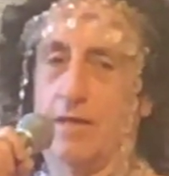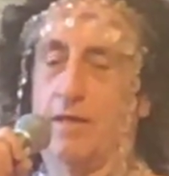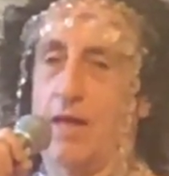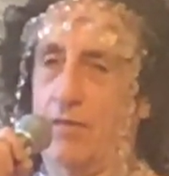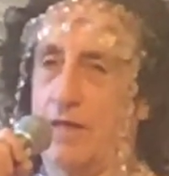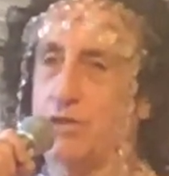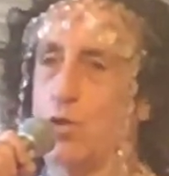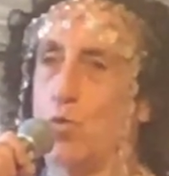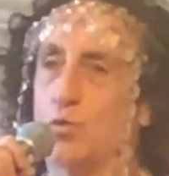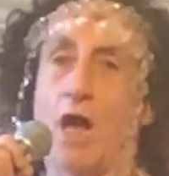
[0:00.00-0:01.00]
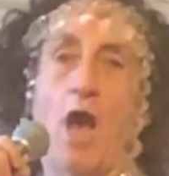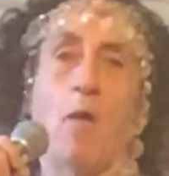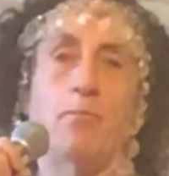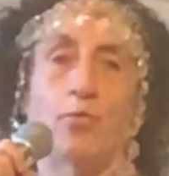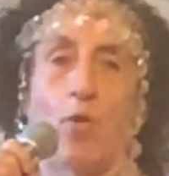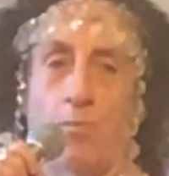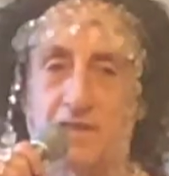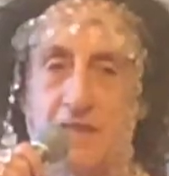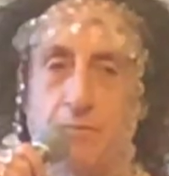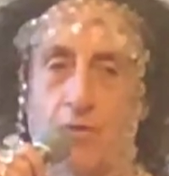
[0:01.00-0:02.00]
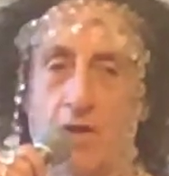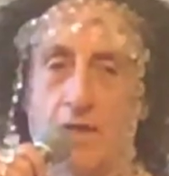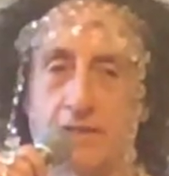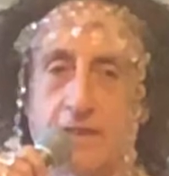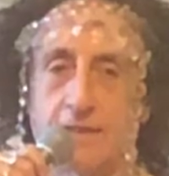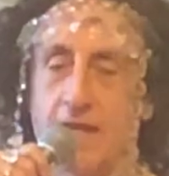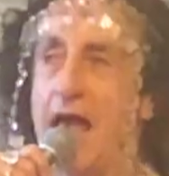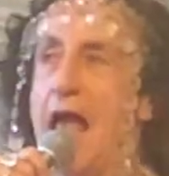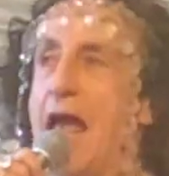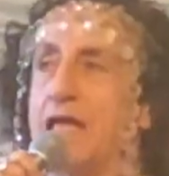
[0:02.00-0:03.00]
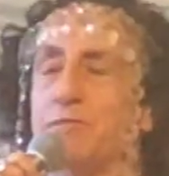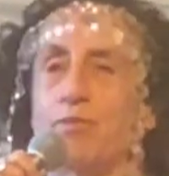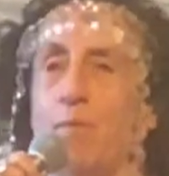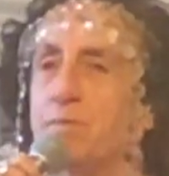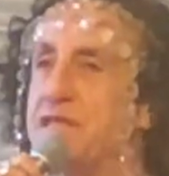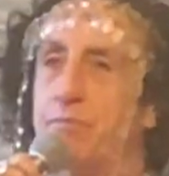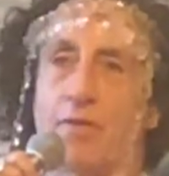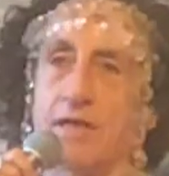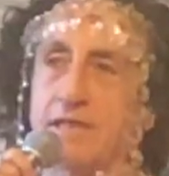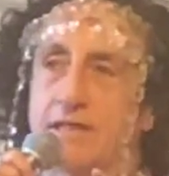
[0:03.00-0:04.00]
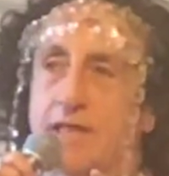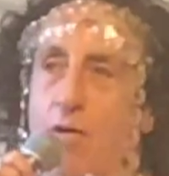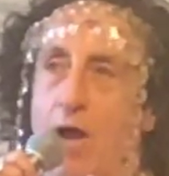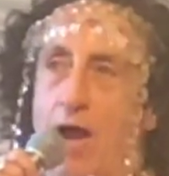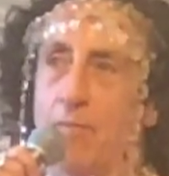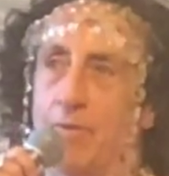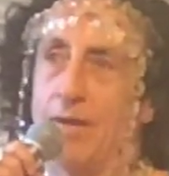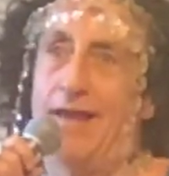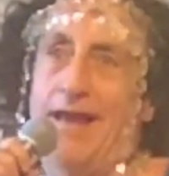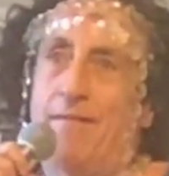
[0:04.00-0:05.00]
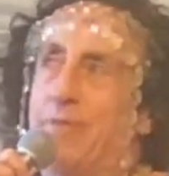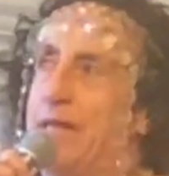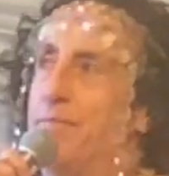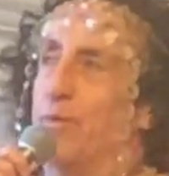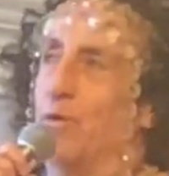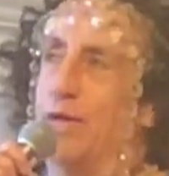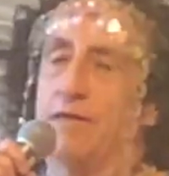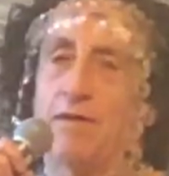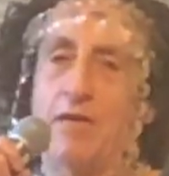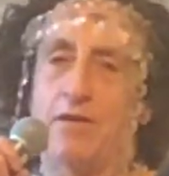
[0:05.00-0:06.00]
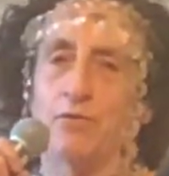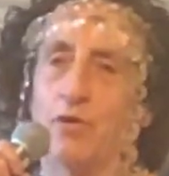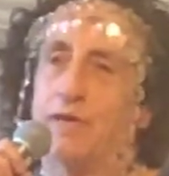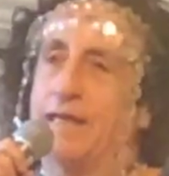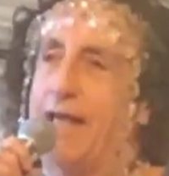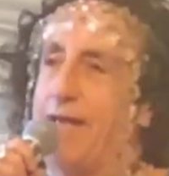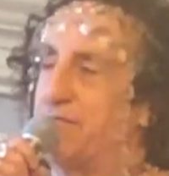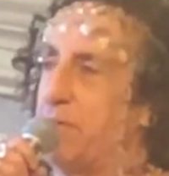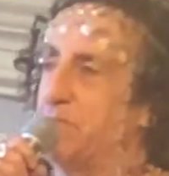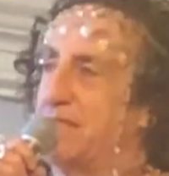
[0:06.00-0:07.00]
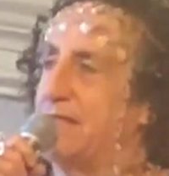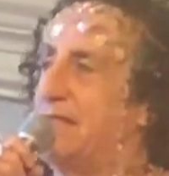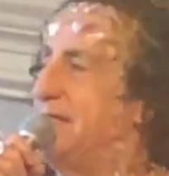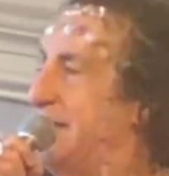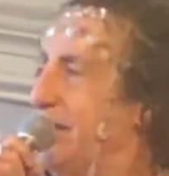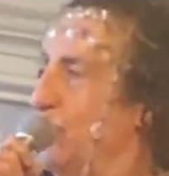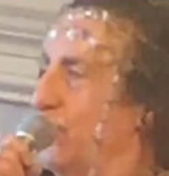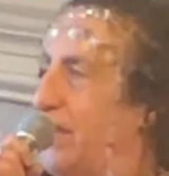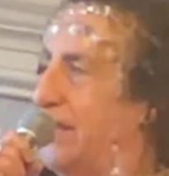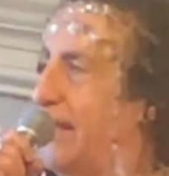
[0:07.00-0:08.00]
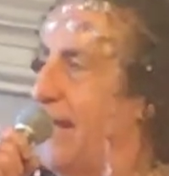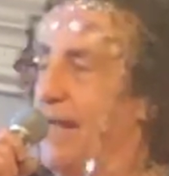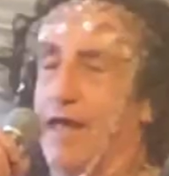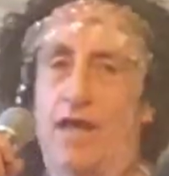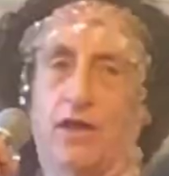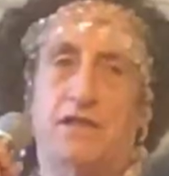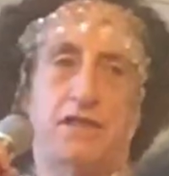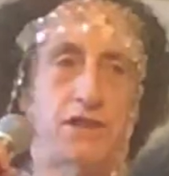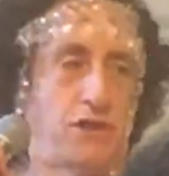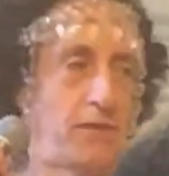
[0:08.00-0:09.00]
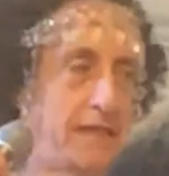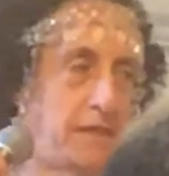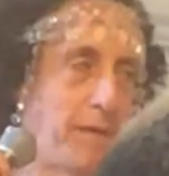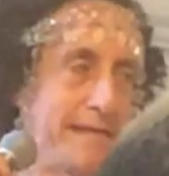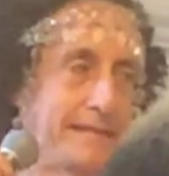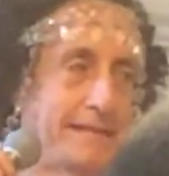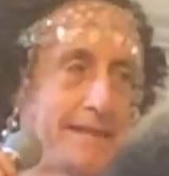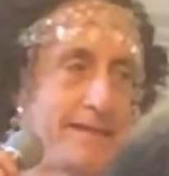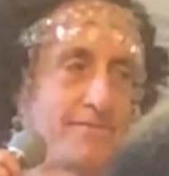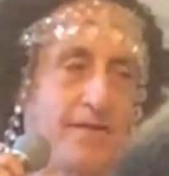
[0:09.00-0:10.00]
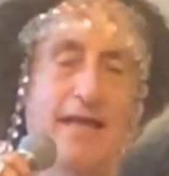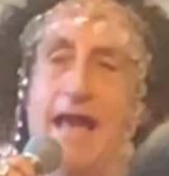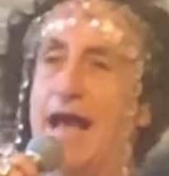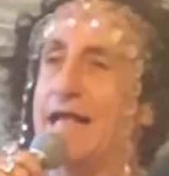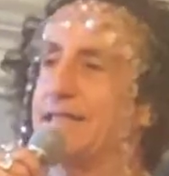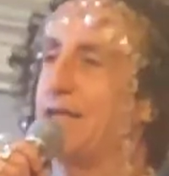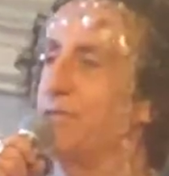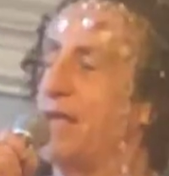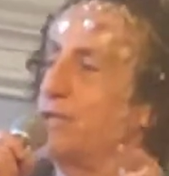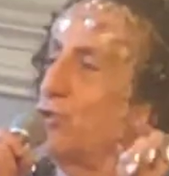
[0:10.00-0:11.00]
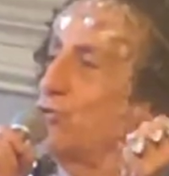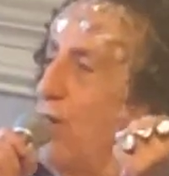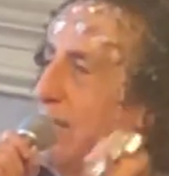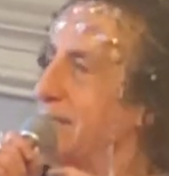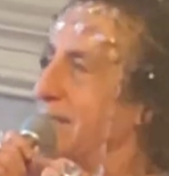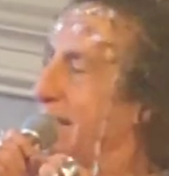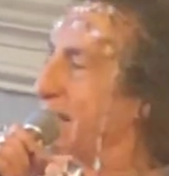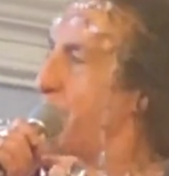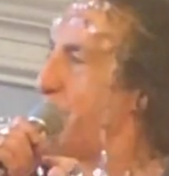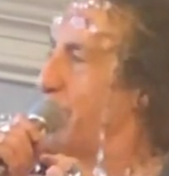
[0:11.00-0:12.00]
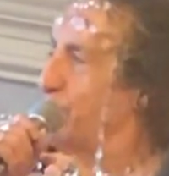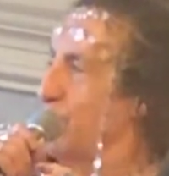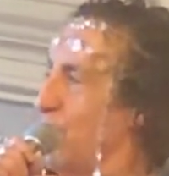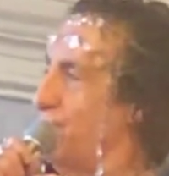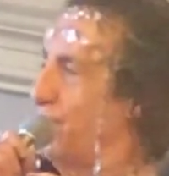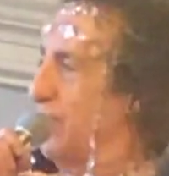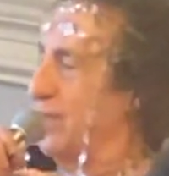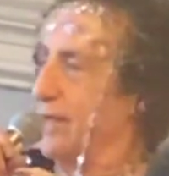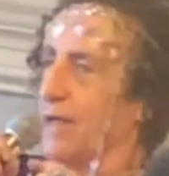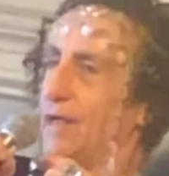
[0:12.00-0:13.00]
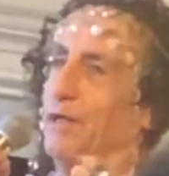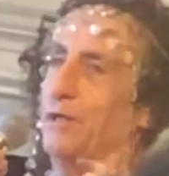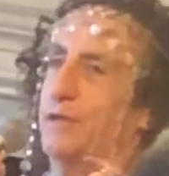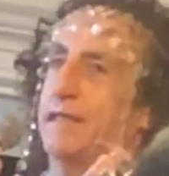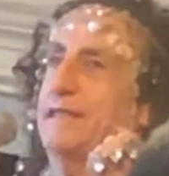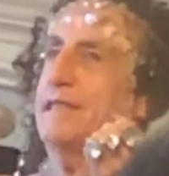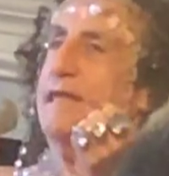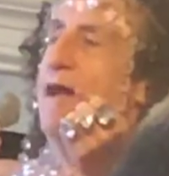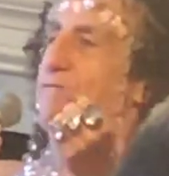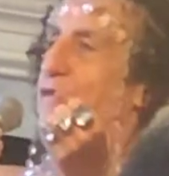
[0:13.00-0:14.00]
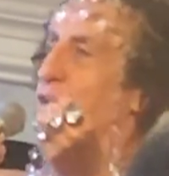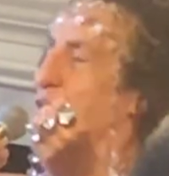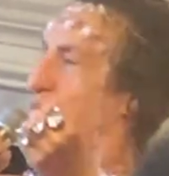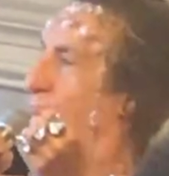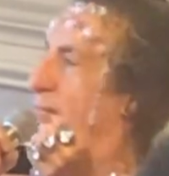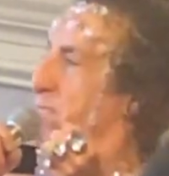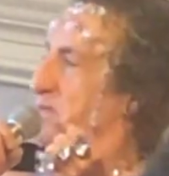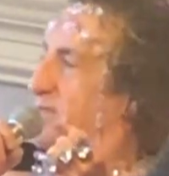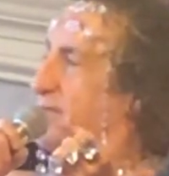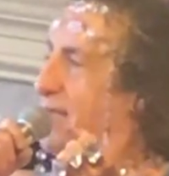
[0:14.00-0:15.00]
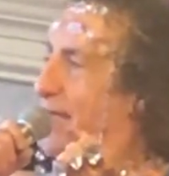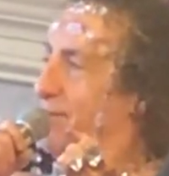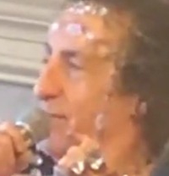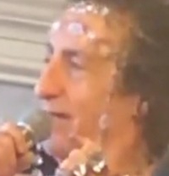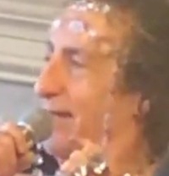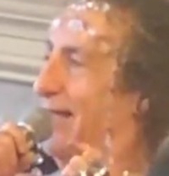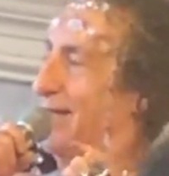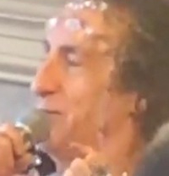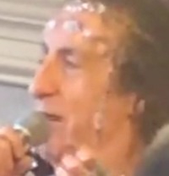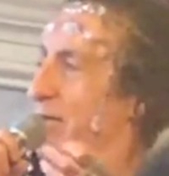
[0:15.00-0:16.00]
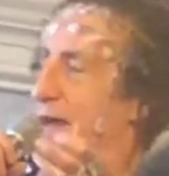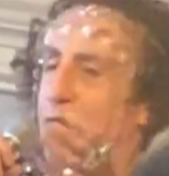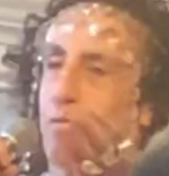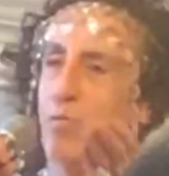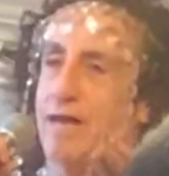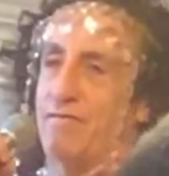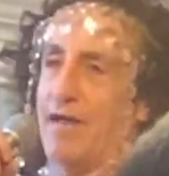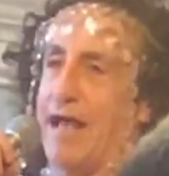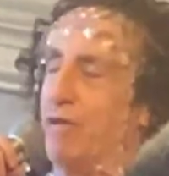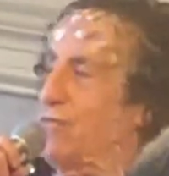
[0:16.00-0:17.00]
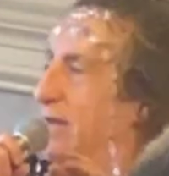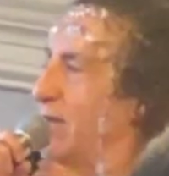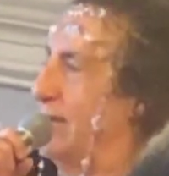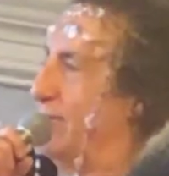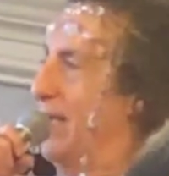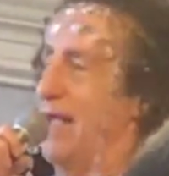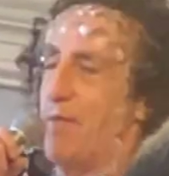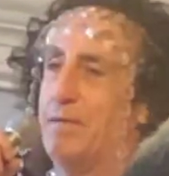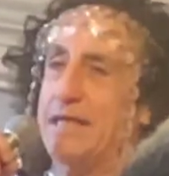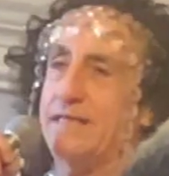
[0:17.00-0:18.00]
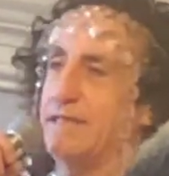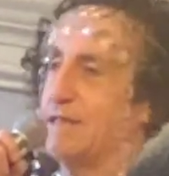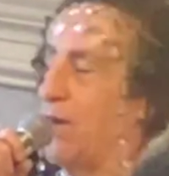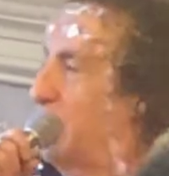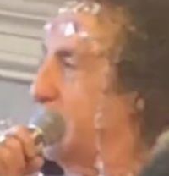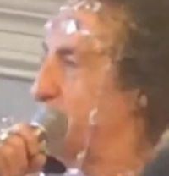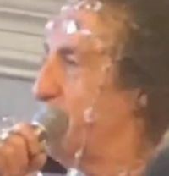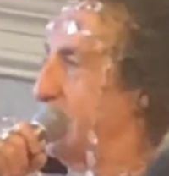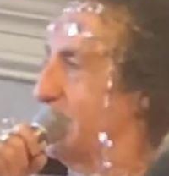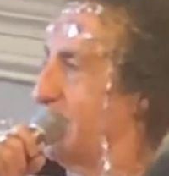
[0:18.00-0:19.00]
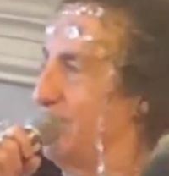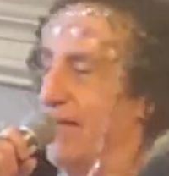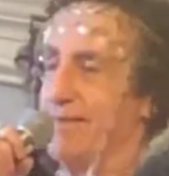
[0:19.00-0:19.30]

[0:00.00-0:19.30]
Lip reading: No, it's called property prices. As property prices go up, people, you know, you're not going to have some seedy little thing there because it's too expensive. And so they're trying to keep up a profile. Like, look, this is our version of Amsterdam, you know, our red light area. But it's so expensive.